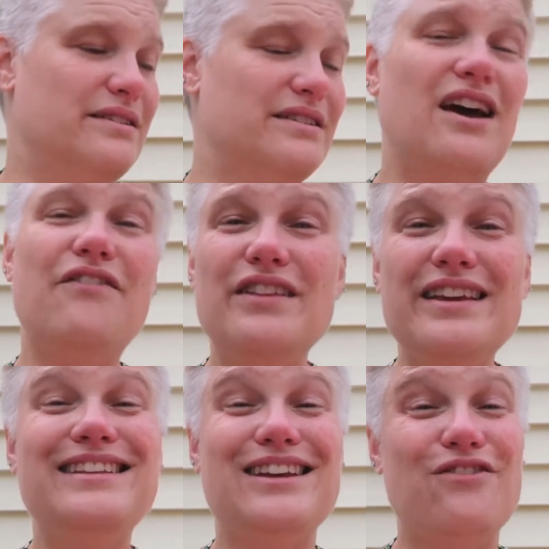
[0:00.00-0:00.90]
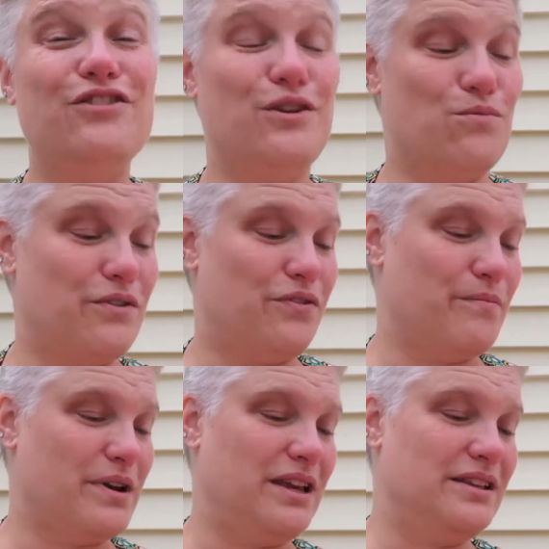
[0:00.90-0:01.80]
definitely worth the
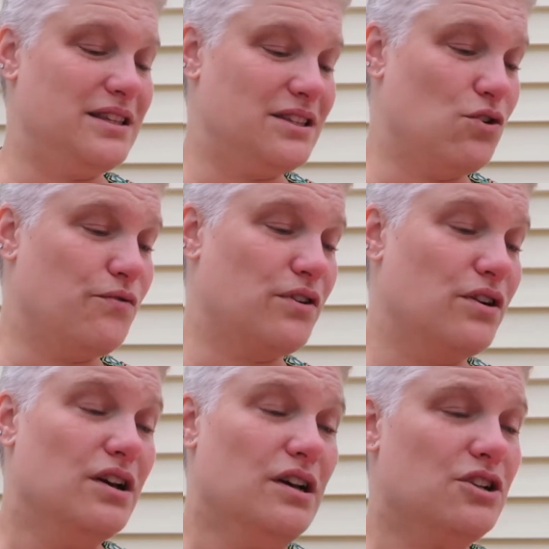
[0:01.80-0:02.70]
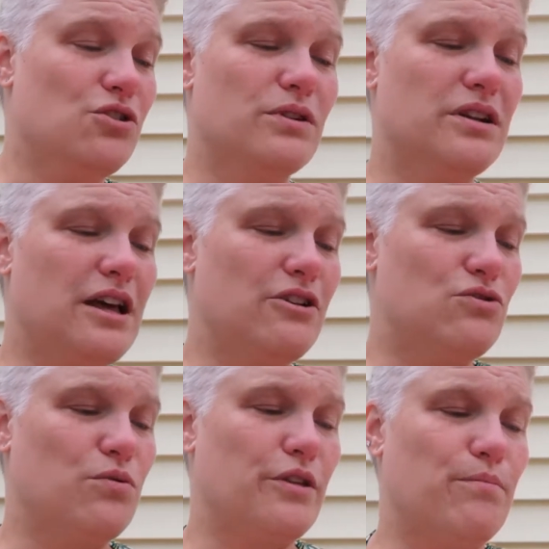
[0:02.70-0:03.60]
money. This is over
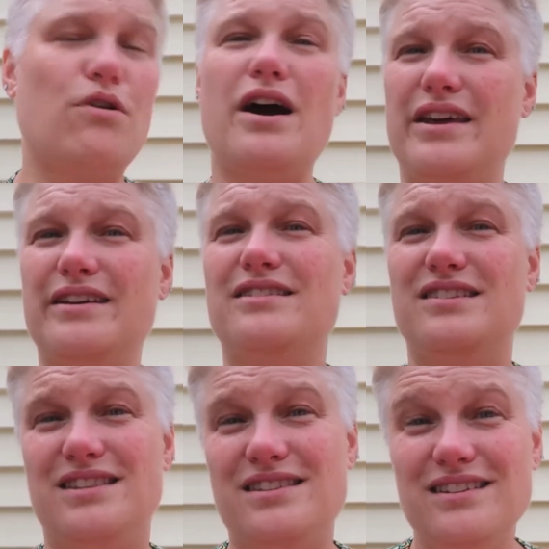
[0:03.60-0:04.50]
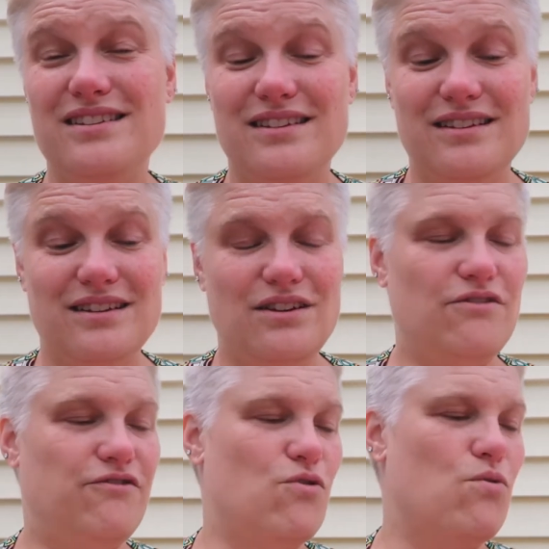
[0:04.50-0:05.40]
$200 worth of products.
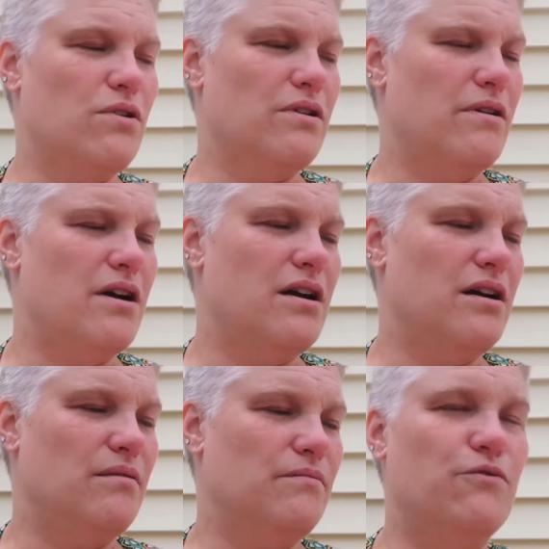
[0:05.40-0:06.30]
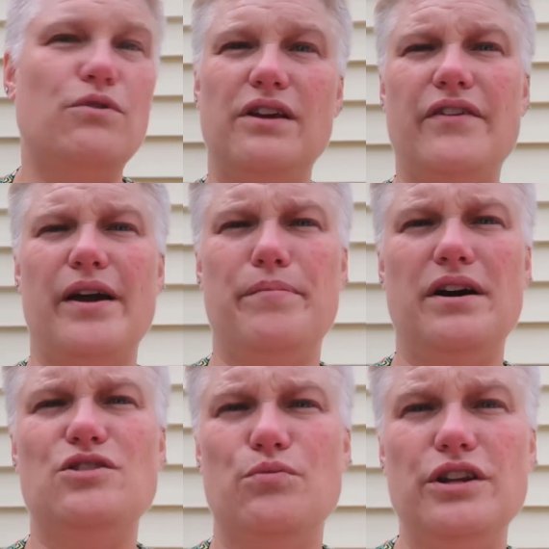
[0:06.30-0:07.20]
for 45
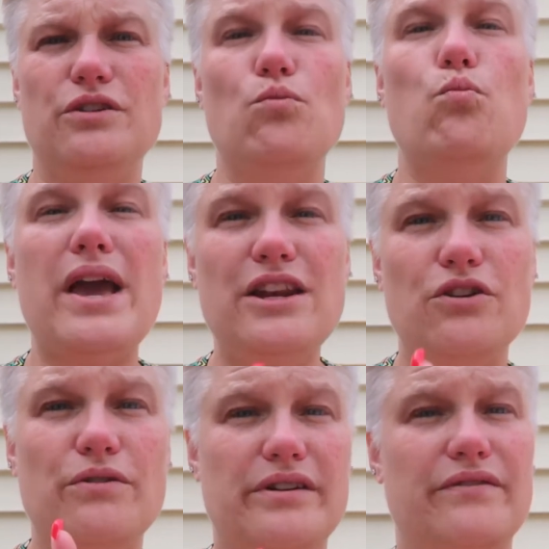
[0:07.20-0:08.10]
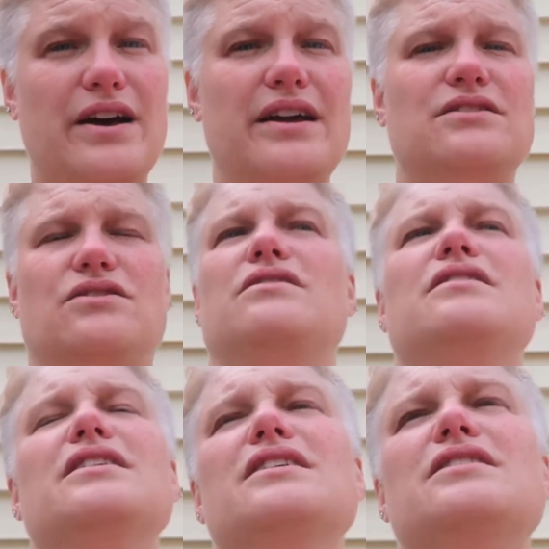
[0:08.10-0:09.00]
bucks when you're an advisor.
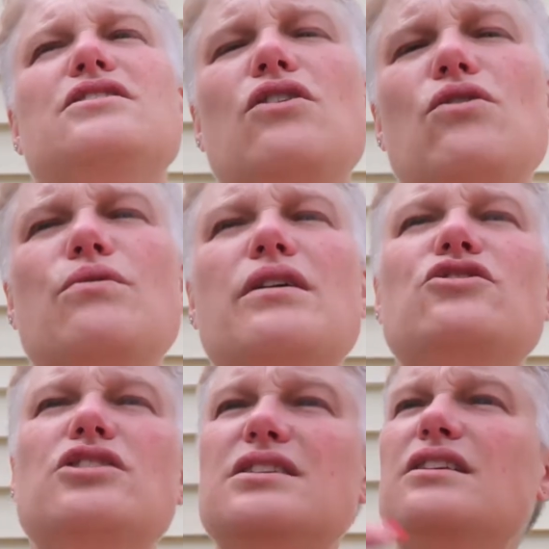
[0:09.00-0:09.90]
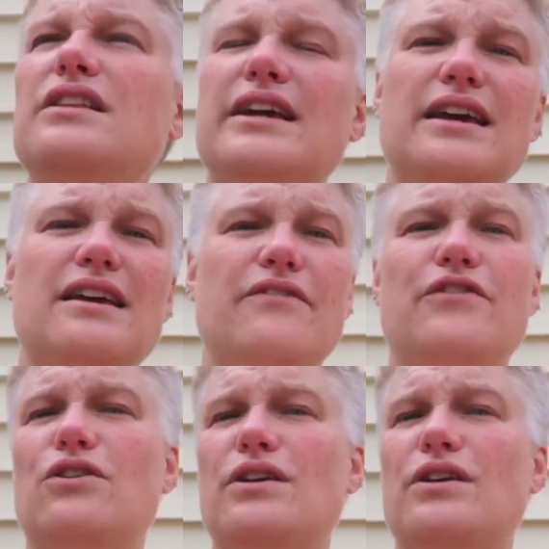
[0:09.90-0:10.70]
So just click it if you're